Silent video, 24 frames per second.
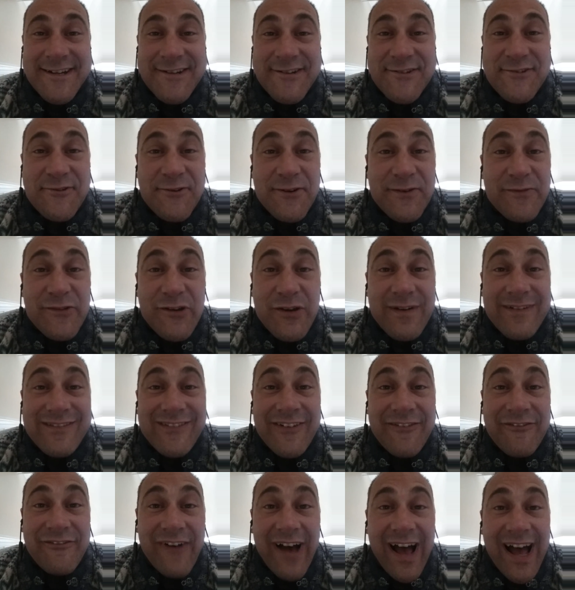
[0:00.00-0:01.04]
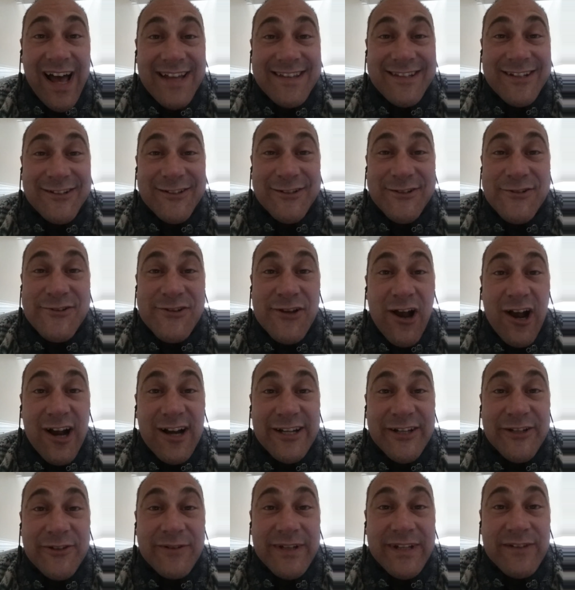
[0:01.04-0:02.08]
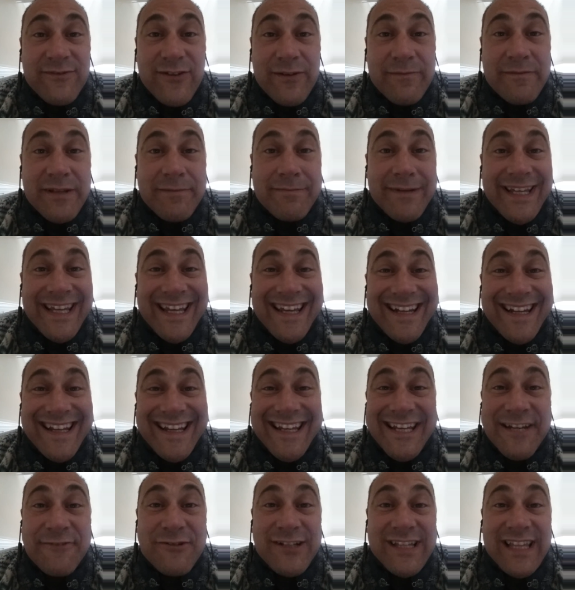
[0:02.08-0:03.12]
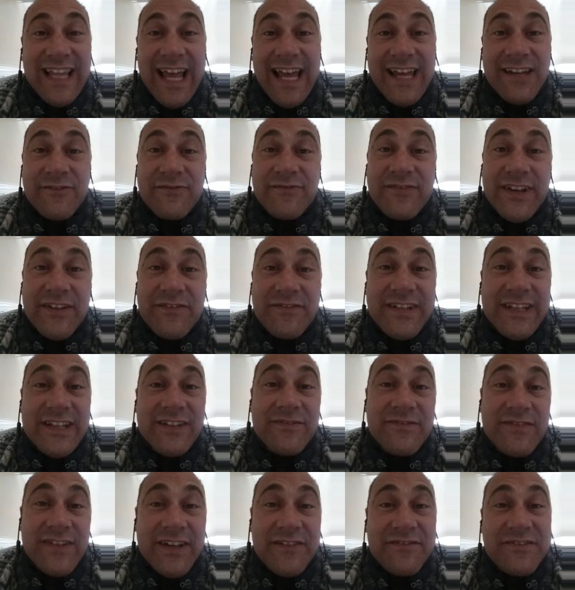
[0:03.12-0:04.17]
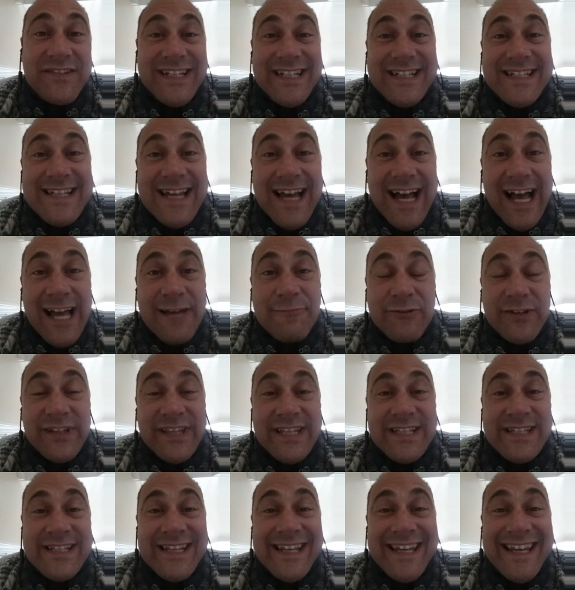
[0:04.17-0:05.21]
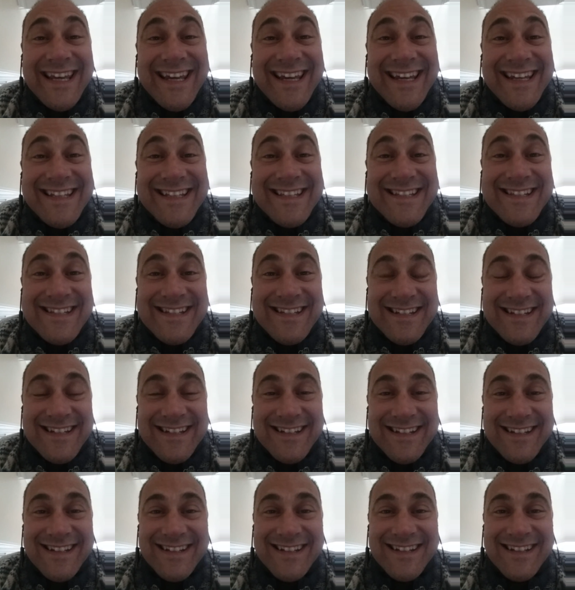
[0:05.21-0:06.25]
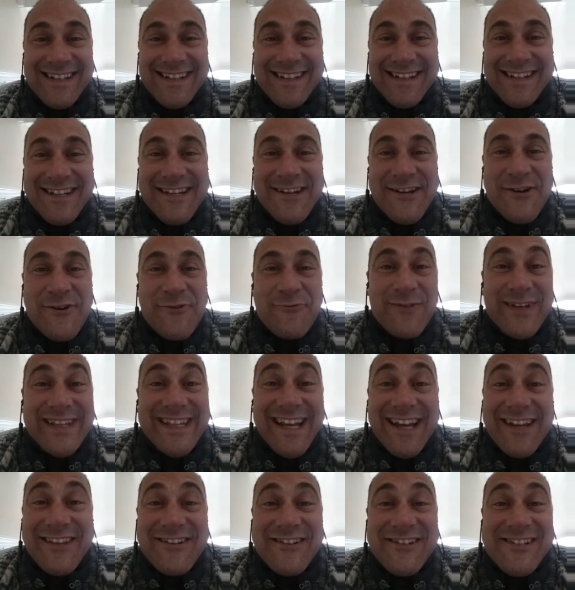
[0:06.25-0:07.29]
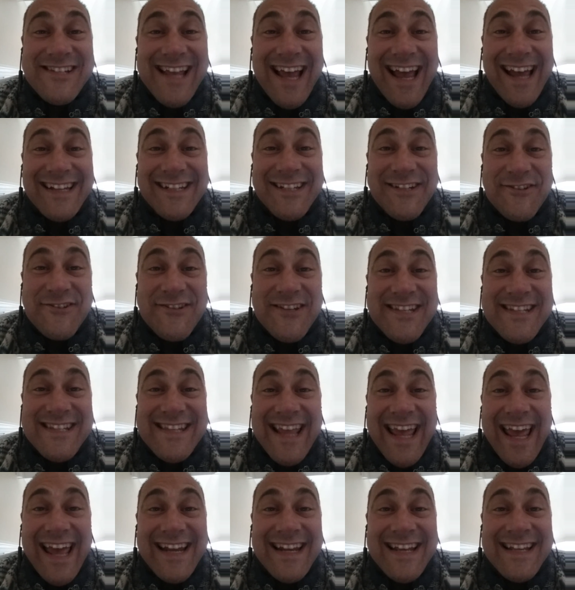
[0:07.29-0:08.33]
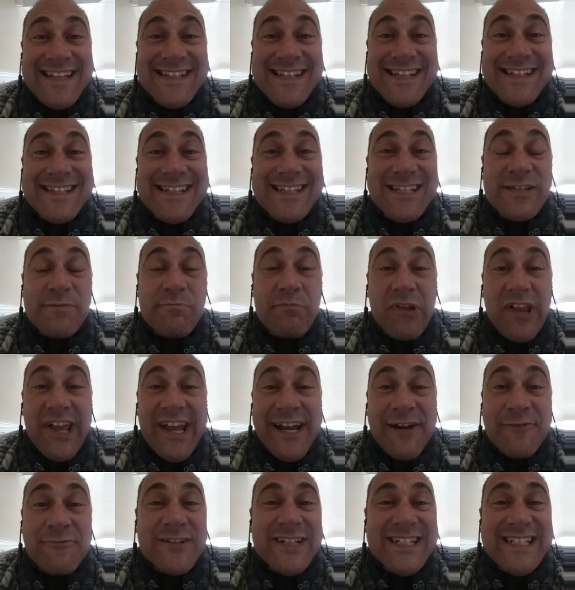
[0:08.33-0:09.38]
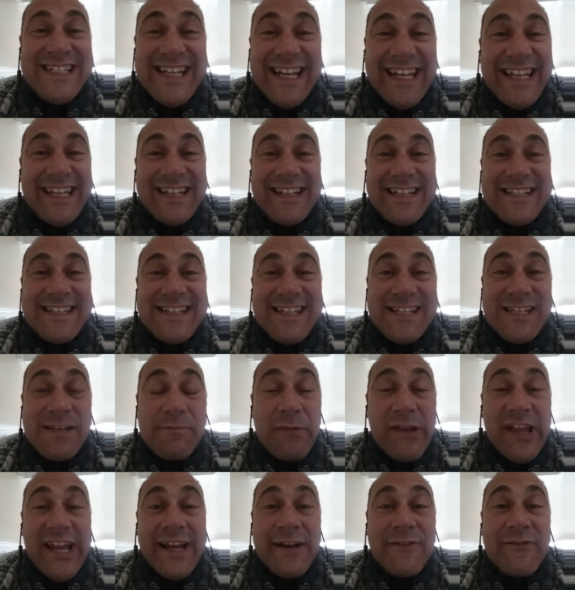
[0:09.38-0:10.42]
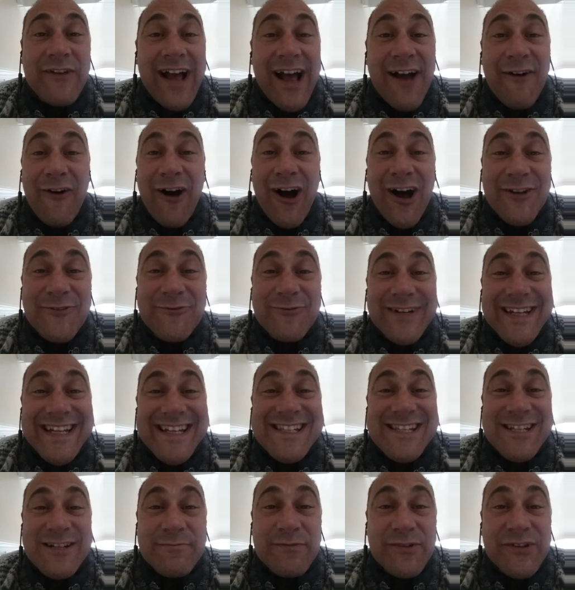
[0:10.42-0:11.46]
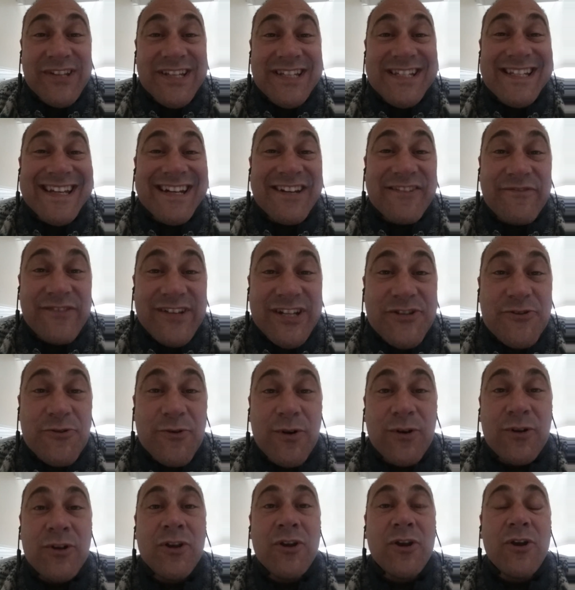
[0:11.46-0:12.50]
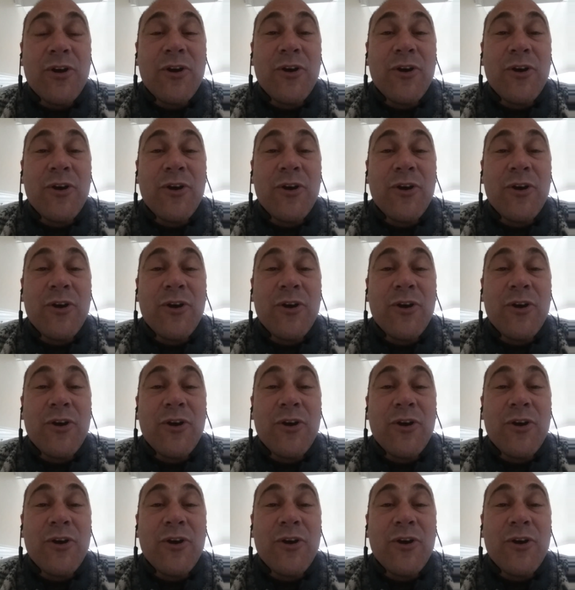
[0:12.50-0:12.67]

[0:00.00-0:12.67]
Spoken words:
So if you have a father who's arguing from the beginning he would like 50-50 time with his kids, when the other side uses that as a display, a ridiculous display of how unreasonable this individual,